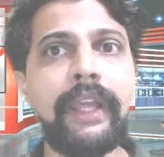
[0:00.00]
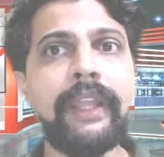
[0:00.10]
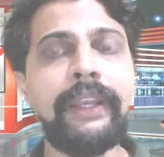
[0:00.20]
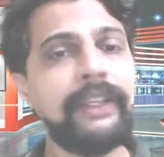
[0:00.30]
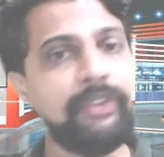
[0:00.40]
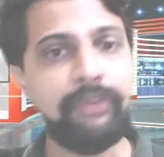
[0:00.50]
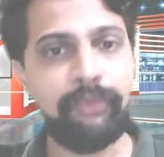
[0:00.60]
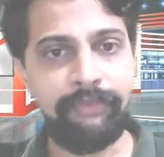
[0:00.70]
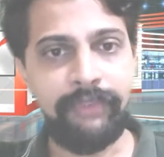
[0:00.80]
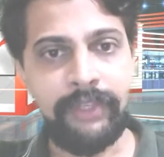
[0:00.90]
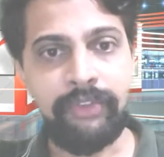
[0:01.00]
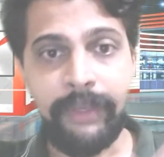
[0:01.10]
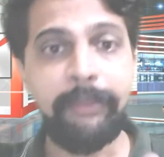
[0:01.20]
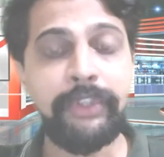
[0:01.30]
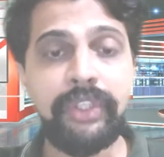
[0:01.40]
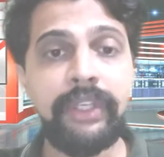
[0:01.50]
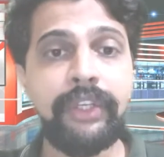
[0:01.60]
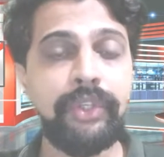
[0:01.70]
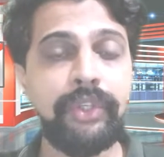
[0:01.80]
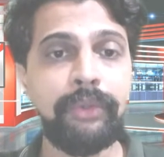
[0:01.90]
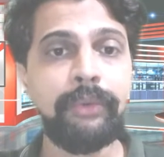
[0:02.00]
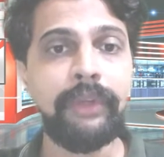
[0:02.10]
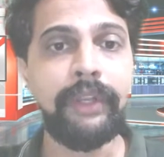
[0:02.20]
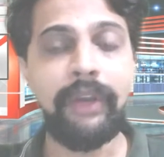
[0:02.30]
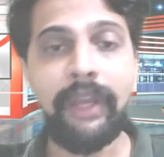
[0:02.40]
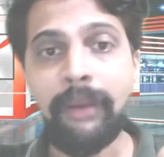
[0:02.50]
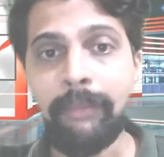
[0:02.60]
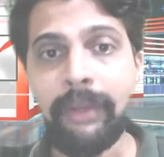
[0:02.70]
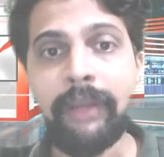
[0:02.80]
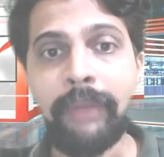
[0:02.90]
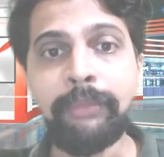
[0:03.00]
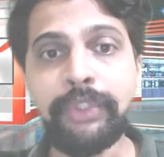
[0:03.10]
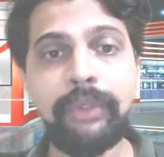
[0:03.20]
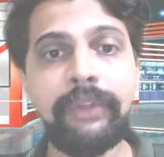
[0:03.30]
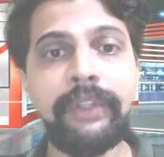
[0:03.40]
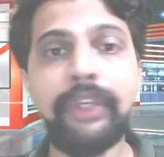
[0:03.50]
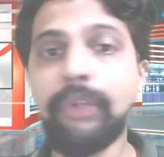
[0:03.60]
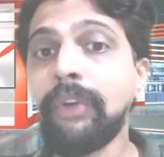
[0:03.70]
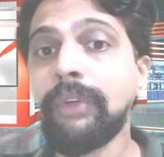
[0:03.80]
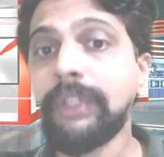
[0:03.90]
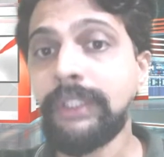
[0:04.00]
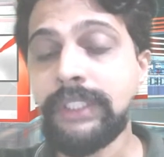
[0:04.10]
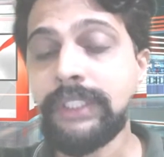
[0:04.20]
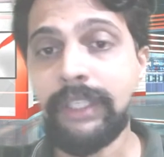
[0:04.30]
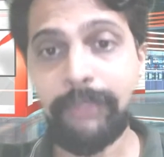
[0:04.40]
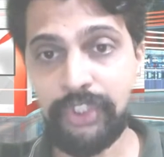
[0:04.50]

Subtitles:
and it's very much clear to you, and I'm sure that you may not understand